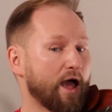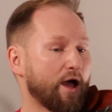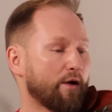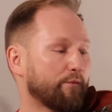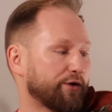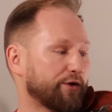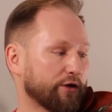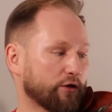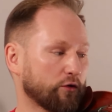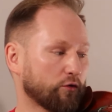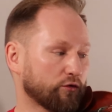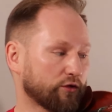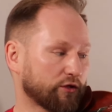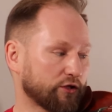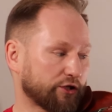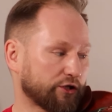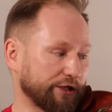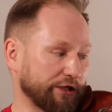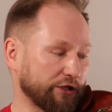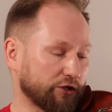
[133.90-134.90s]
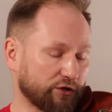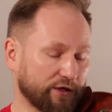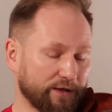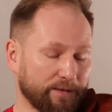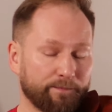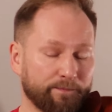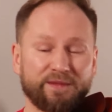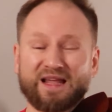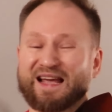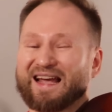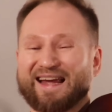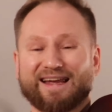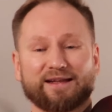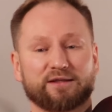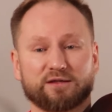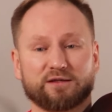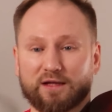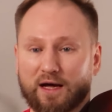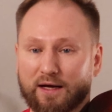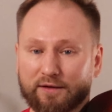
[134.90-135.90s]
and when you go to the G string,
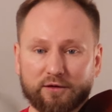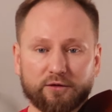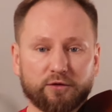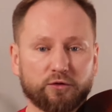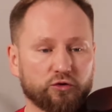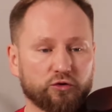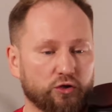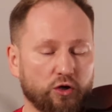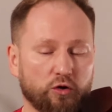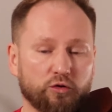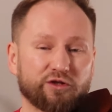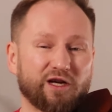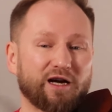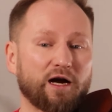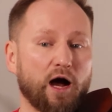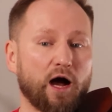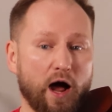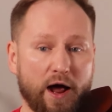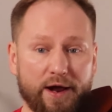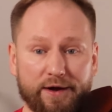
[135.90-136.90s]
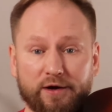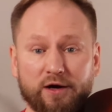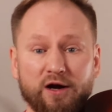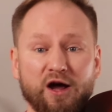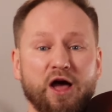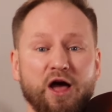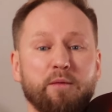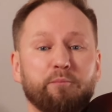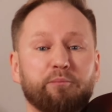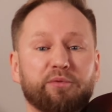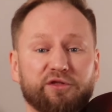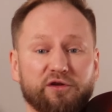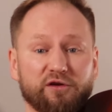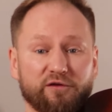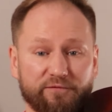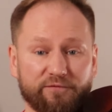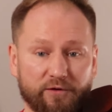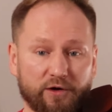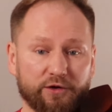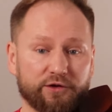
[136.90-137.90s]
it's not that those notes are higher, but they're
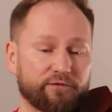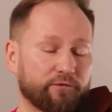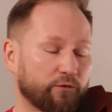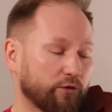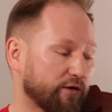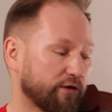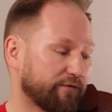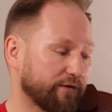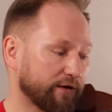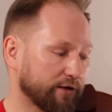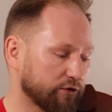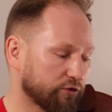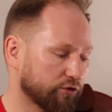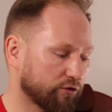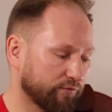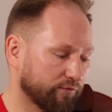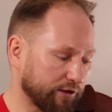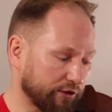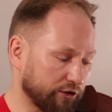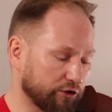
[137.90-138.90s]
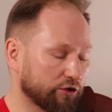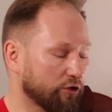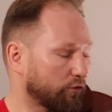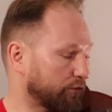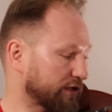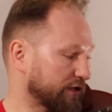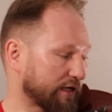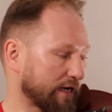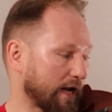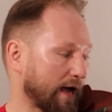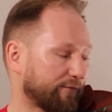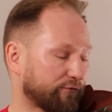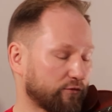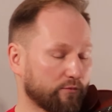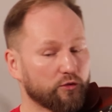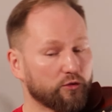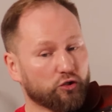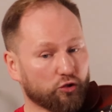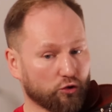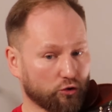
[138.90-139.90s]
farther for your fingers to reach. So you're going to have to
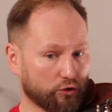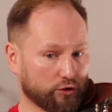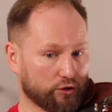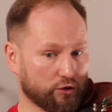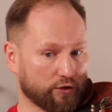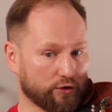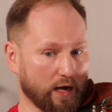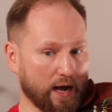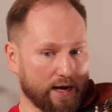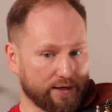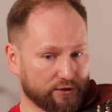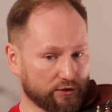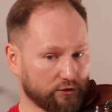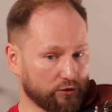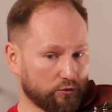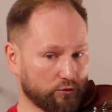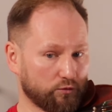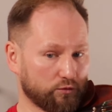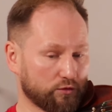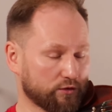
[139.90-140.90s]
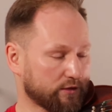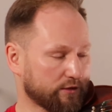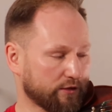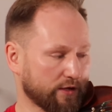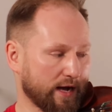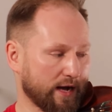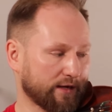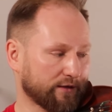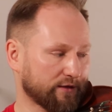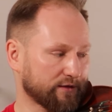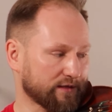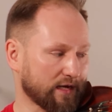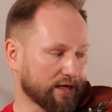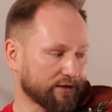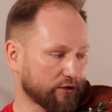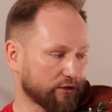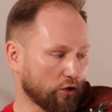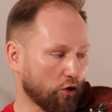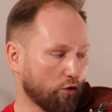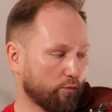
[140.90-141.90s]
make sure you're nice and loose, your hand is
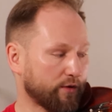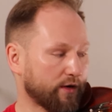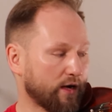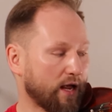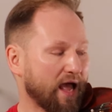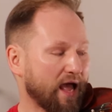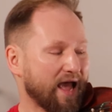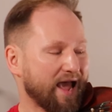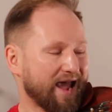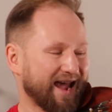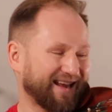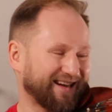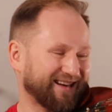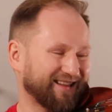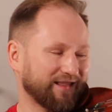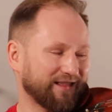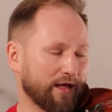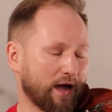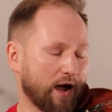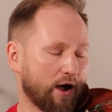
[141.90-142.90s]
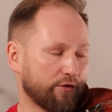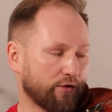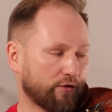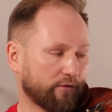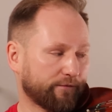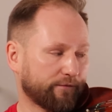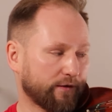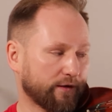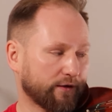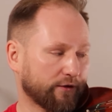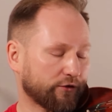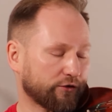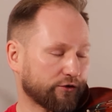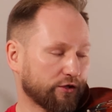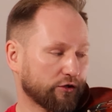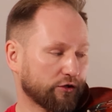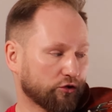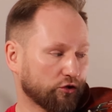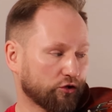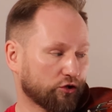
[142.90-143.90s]
nice and open, and allow your
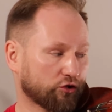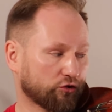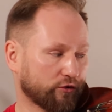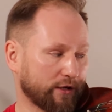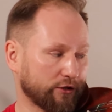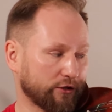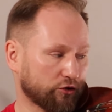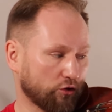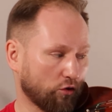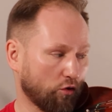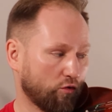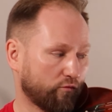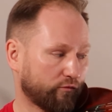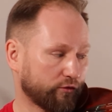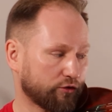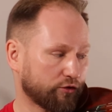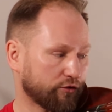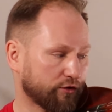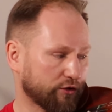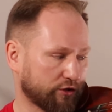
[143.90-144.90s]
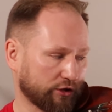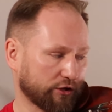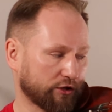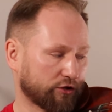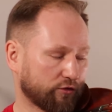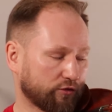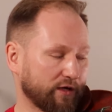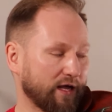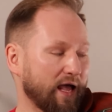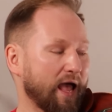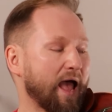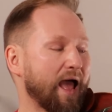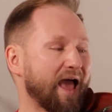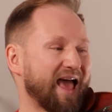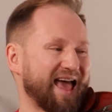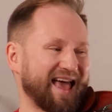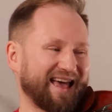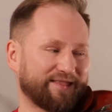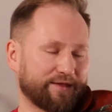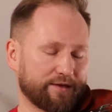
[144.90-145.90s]
fingers to stretch over to the G string
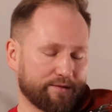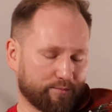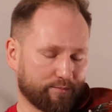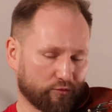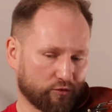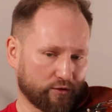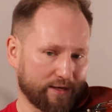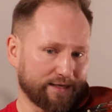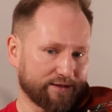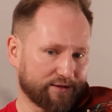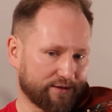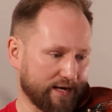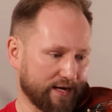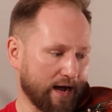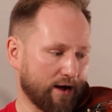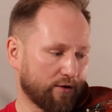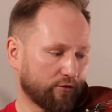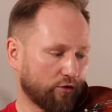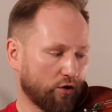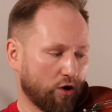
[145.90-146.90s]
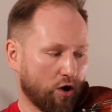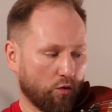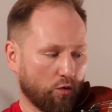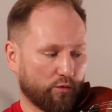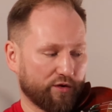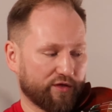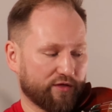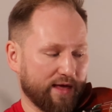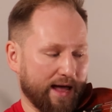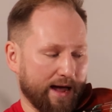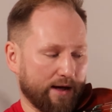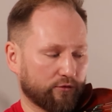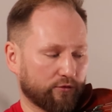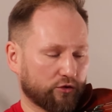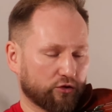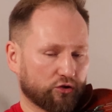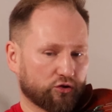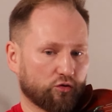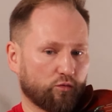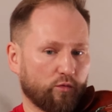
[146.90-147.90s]
and then press down
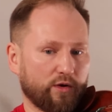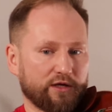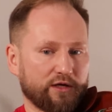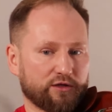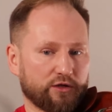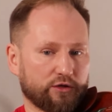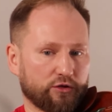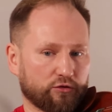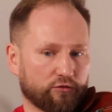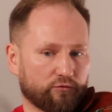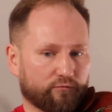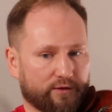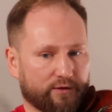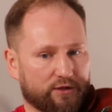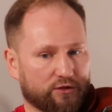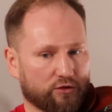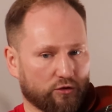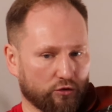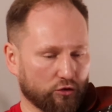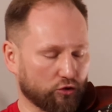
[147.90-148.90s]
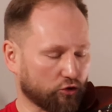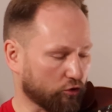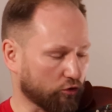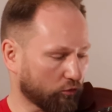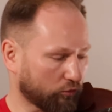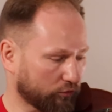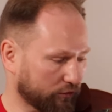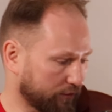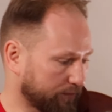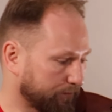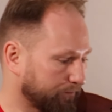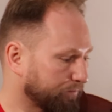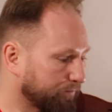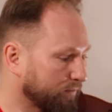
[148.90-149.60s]
without squeezing your wrist or your shoulder.